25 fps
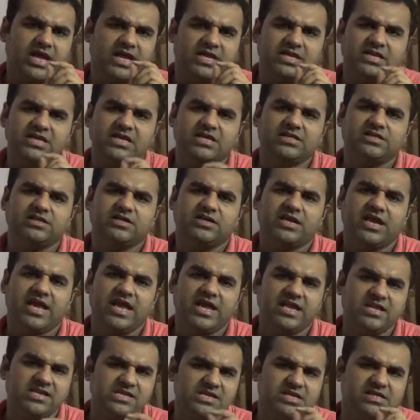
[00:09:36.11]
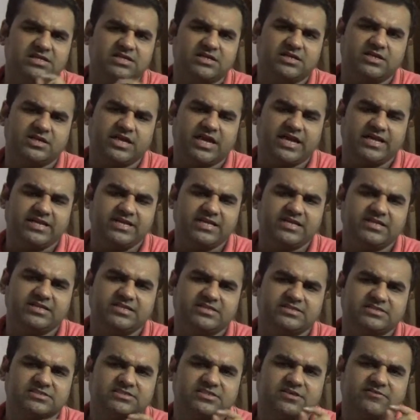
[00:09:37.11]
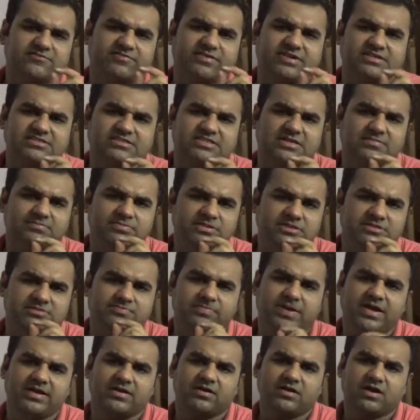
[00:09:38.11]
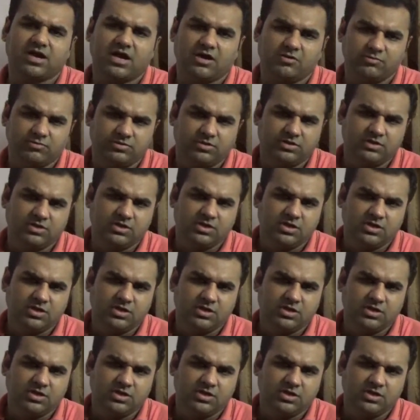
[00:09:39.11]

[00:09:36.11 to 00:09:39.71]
any other stuff except this bank account.